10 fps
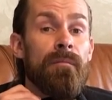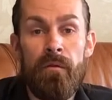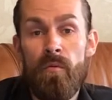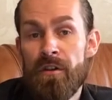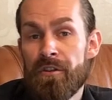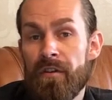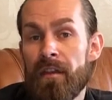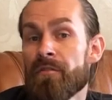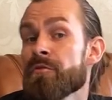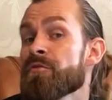If you wish, you
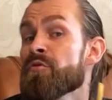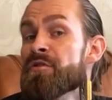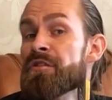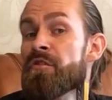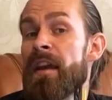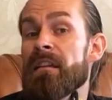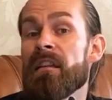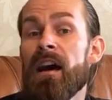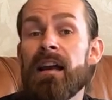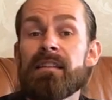can do two straight
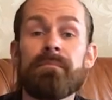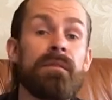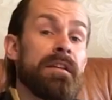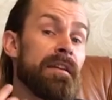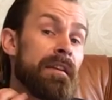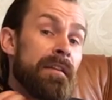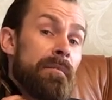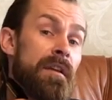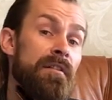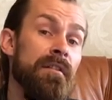lines meeting in the
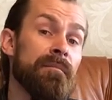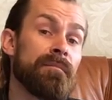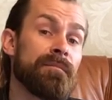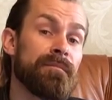middle.